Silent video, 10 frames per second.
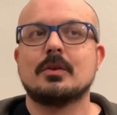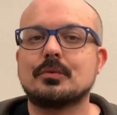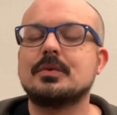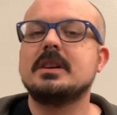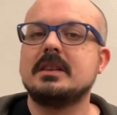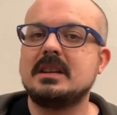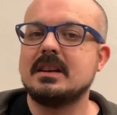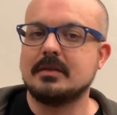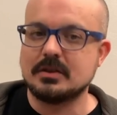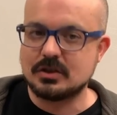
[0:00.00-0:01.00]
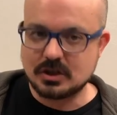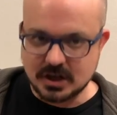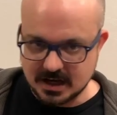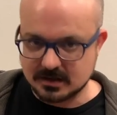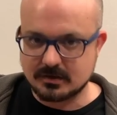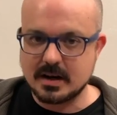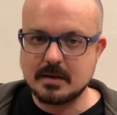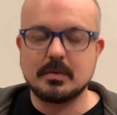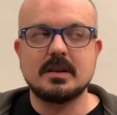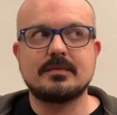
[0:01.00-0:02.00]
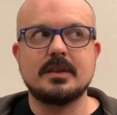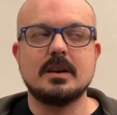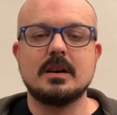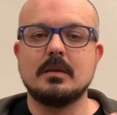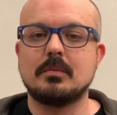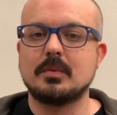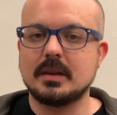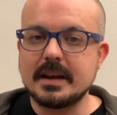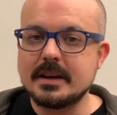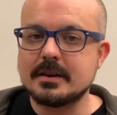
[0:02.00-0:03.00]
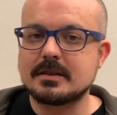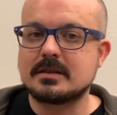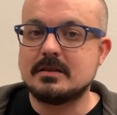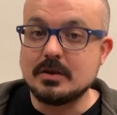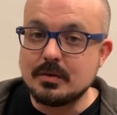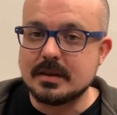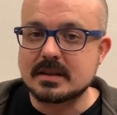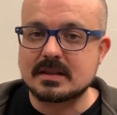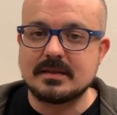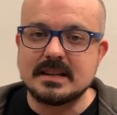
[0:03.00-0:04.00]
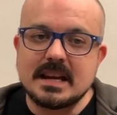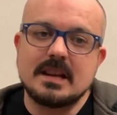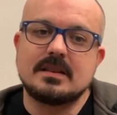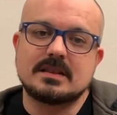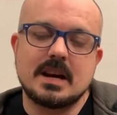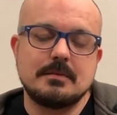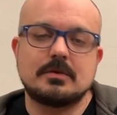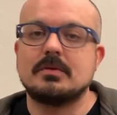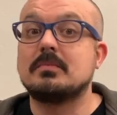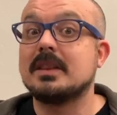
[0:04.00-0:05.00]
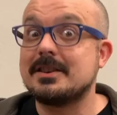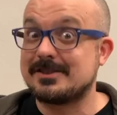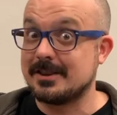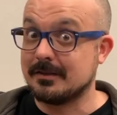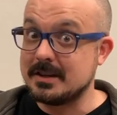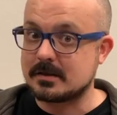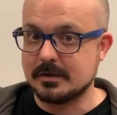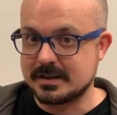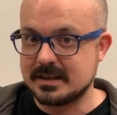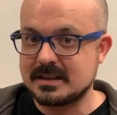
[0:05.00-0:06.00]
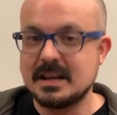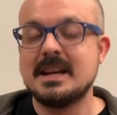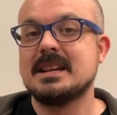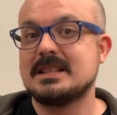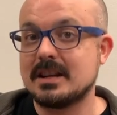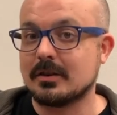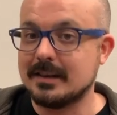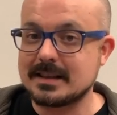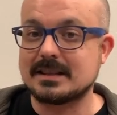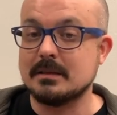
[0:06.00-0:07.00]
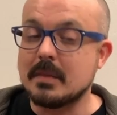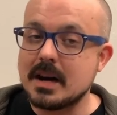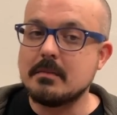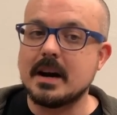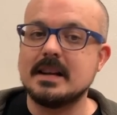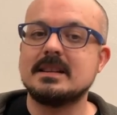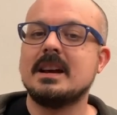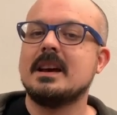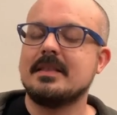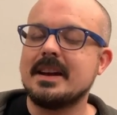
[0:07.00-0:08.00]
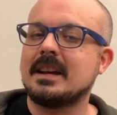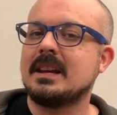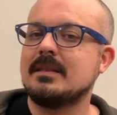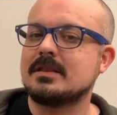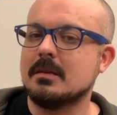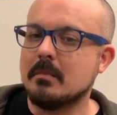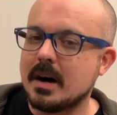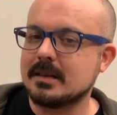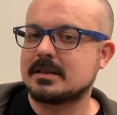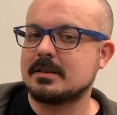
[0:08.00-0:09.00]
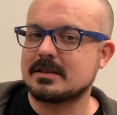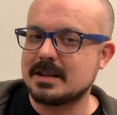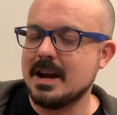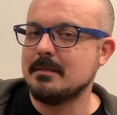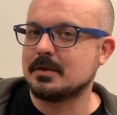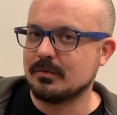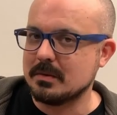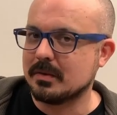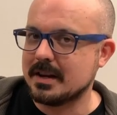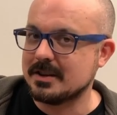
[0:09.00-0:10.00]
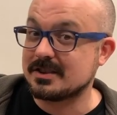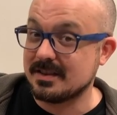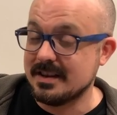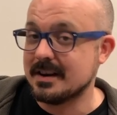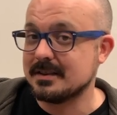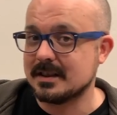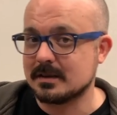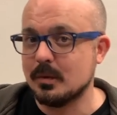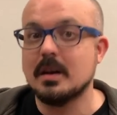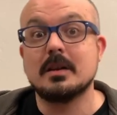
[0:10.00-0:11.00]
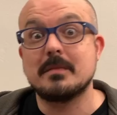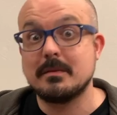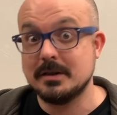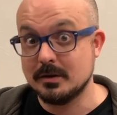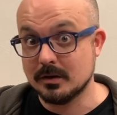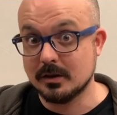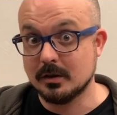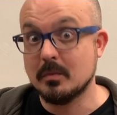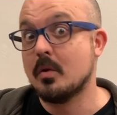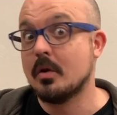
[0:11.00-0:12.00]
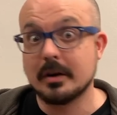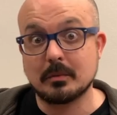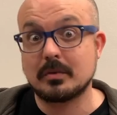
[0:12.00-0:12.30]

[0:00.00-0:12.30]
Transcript: really giving chase, right? But if the players do this, if they take the time to replenish their resources, take a rest, in my mind, that gives the monsters time to replenish theirs as well and maybe do a little more